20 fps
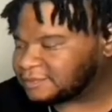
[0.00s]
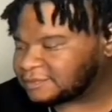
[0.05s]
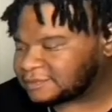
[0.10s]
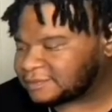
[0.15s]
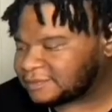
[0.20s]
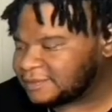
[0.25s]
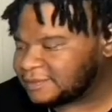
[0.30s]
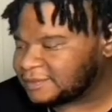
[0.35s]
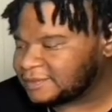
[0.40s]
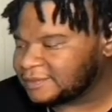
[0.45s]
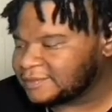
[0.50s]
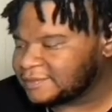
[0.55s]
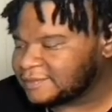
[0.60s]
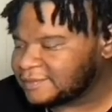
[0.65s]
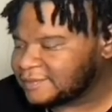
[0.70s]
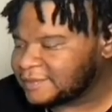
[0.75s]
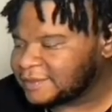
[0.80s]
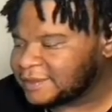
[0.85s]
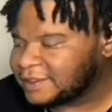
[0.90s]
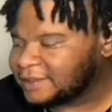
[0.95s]

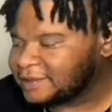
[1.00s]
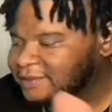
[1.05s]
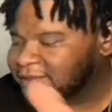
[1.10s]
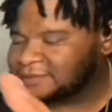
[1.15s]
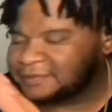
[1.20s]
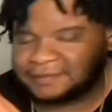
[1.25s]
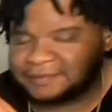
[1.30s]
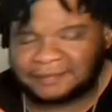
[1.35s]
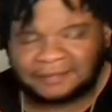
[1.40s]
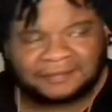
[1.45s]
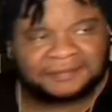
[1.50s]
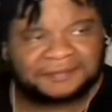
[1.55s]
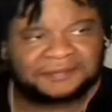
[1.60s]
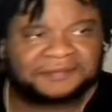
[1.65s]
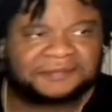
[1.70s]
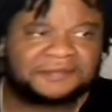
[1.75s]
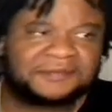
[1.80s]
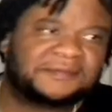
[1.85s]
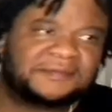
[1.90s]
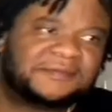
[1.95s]

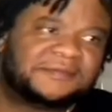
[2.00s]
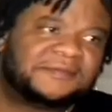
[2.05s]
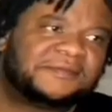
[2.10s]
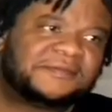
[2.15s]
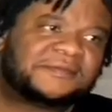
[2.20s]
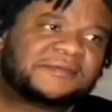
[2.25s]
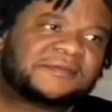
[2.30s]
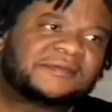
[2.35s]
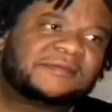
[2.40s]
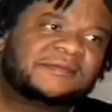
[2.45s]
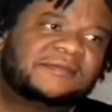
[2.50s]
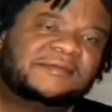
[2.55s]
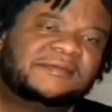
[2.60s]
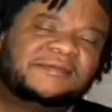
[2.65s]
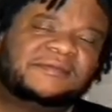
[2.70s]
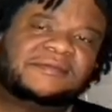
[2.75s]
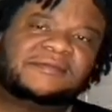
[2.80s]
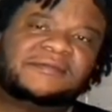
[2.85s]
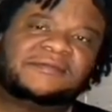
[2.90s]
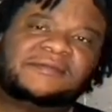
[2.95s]

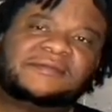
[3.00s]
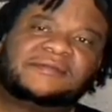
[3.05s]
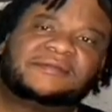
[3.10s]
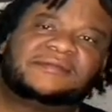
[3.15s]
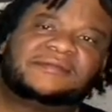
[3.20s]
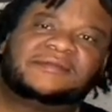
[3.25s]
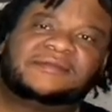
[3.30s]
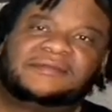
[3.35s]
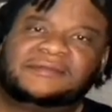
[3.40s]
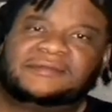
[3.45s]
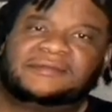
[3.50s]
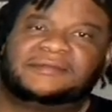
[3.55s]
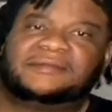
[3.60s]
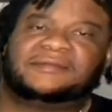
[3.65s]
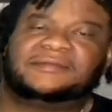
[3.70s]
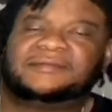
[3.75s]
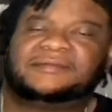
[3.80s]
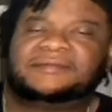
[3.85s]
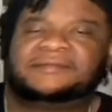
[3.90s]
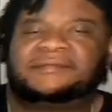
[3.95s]

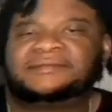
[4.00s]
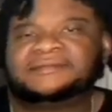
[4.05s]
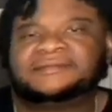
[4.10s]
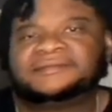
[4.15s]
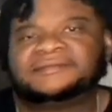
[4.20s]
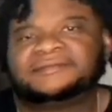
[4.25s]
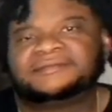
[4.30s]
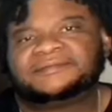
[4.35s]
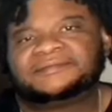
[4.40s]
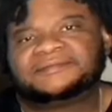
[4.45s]
(not speaking)